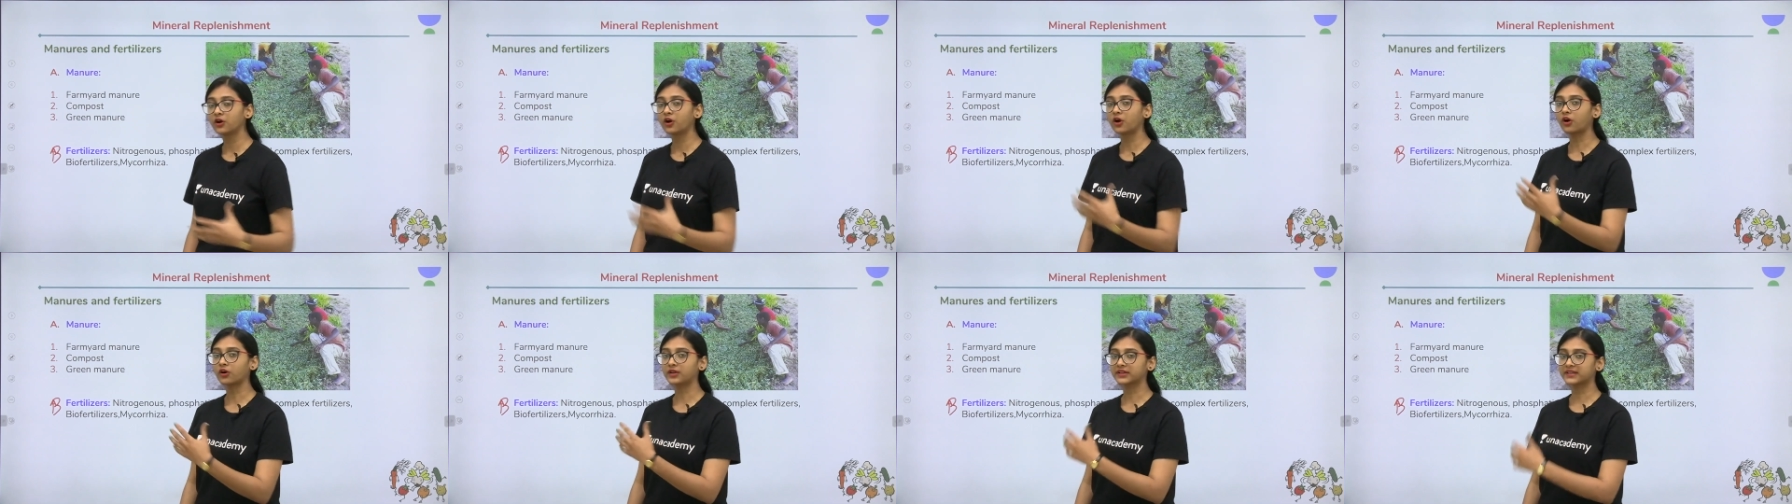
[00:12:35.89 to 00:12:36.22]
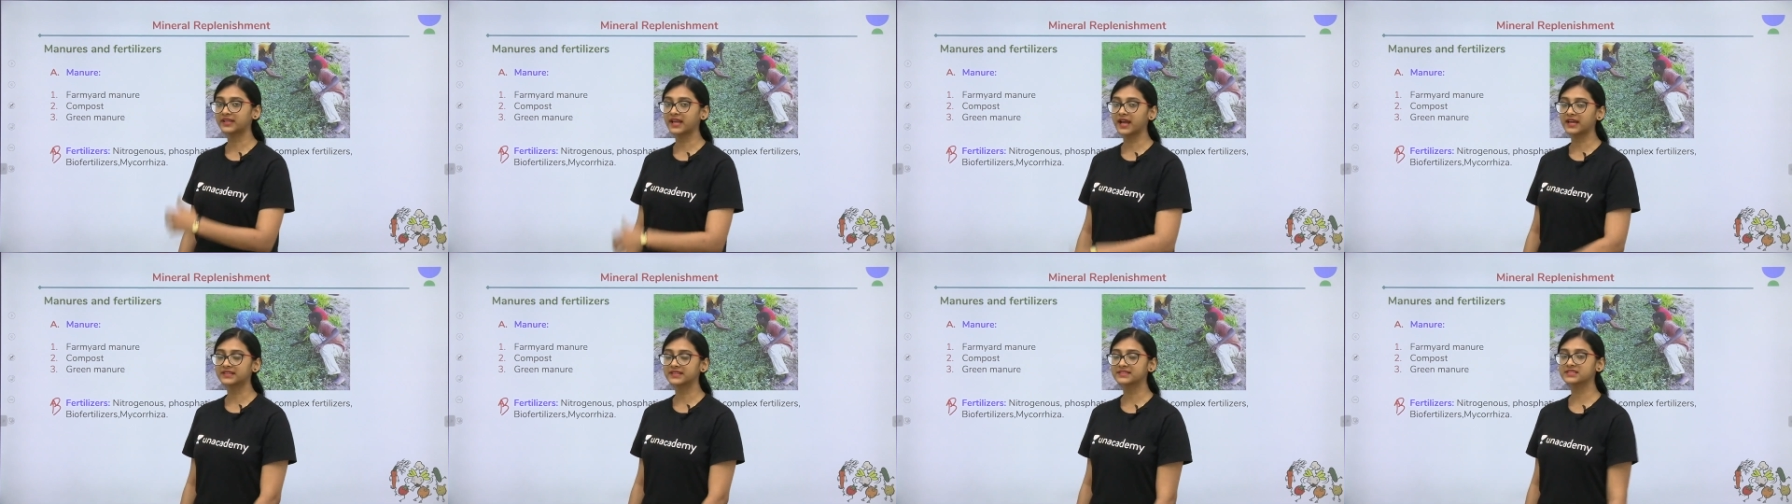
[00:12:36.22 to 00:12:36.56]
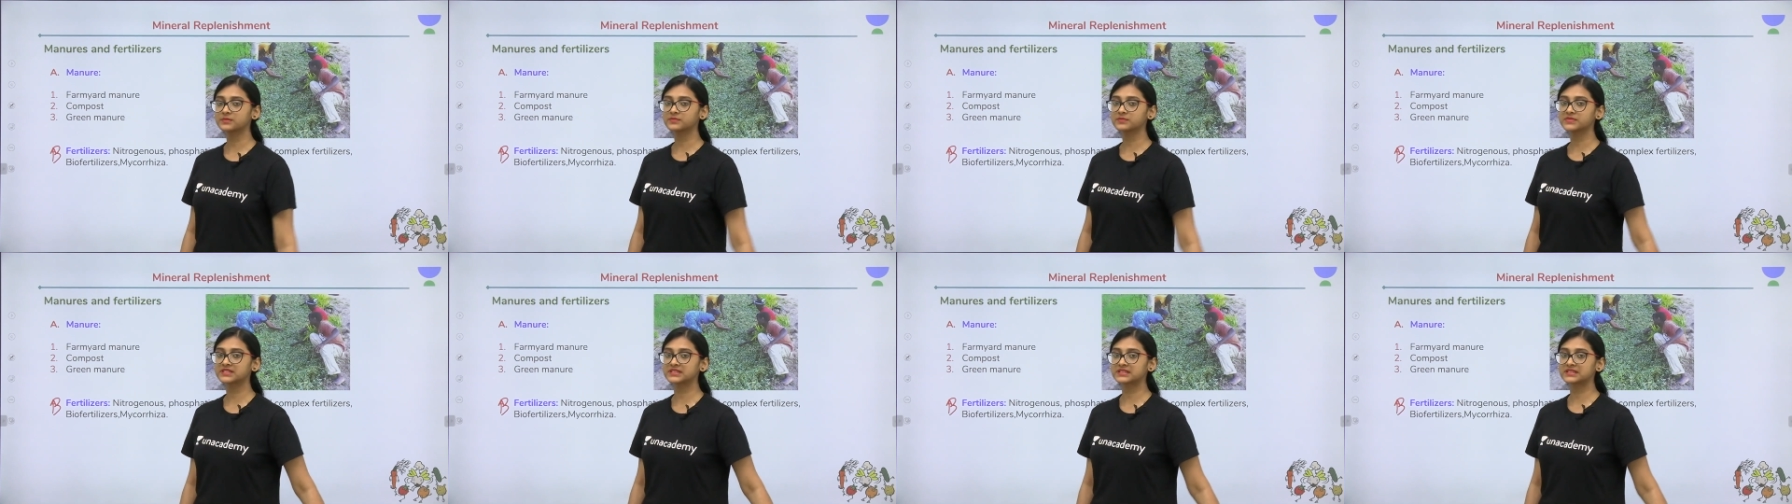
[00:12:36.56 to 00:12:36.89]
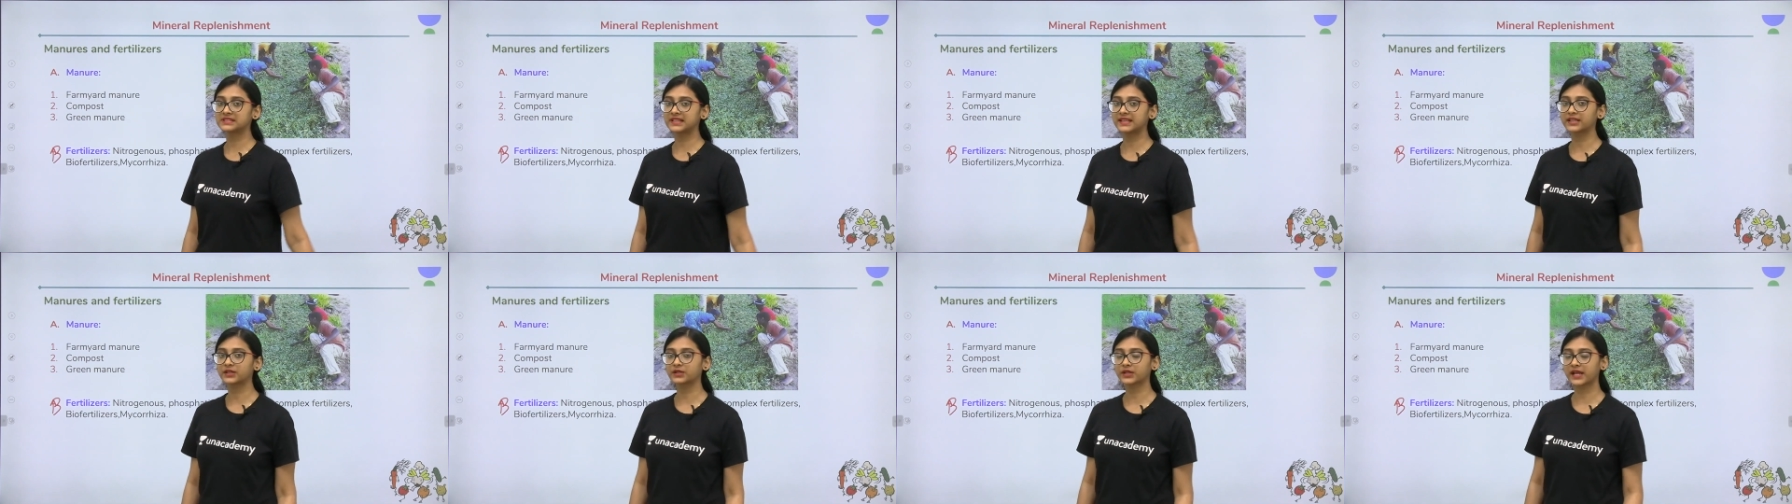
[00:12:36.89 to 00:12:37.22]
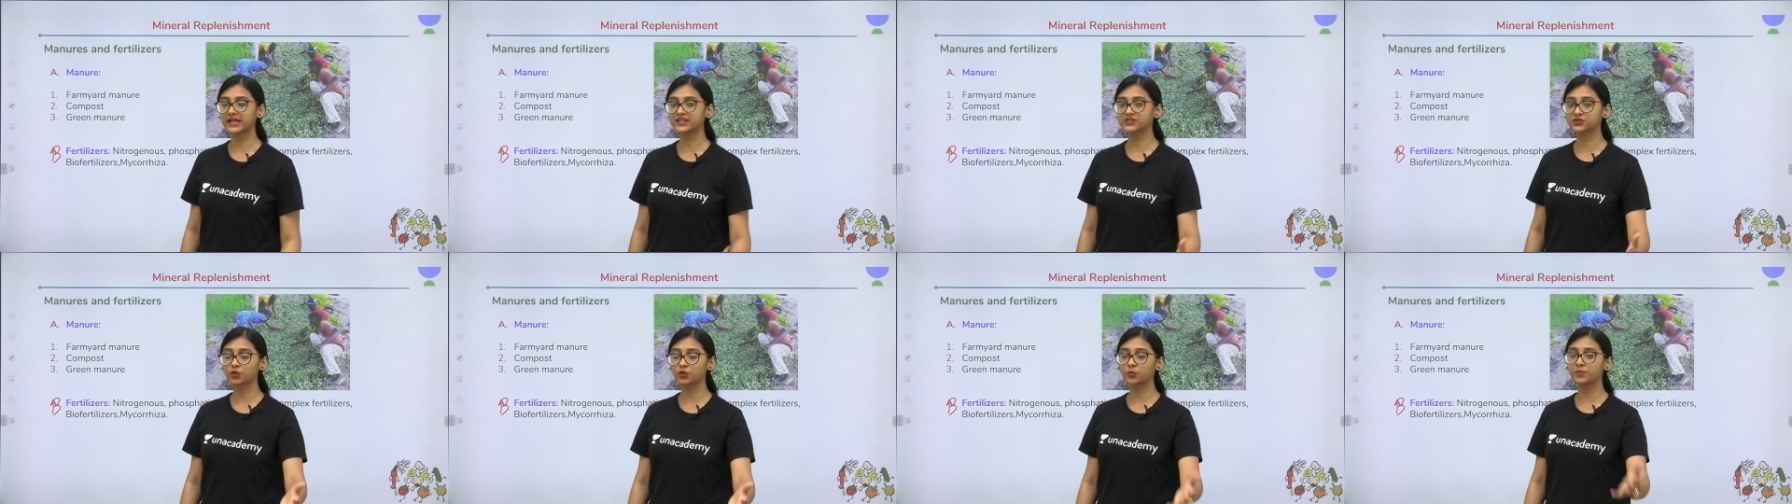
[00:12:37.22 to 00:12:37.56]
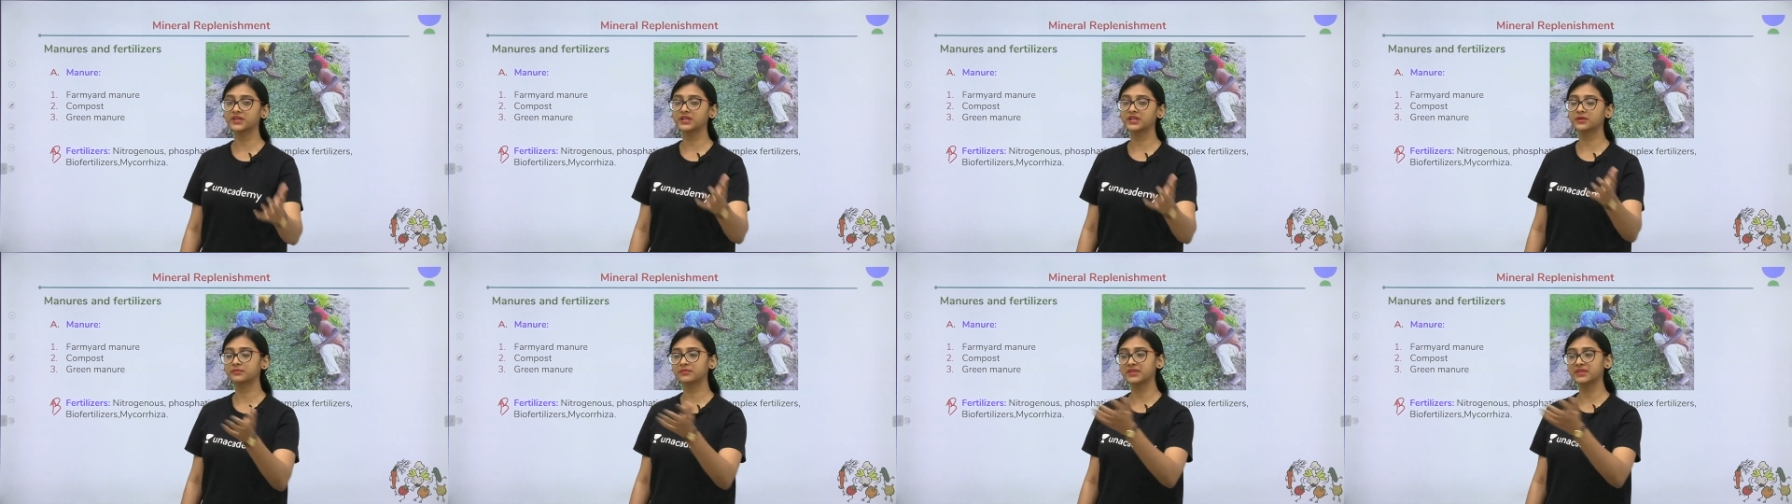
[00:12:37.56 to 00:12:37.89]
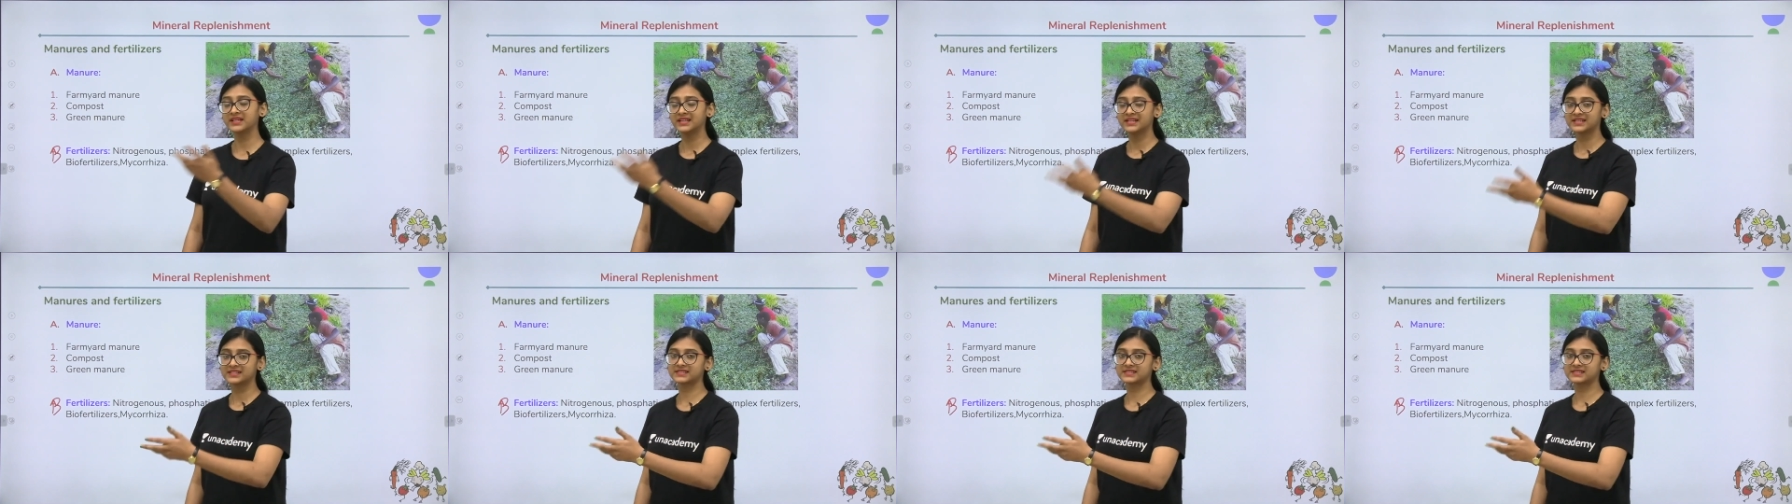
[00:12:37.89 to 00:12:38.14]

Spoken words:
organisms like rhizobium,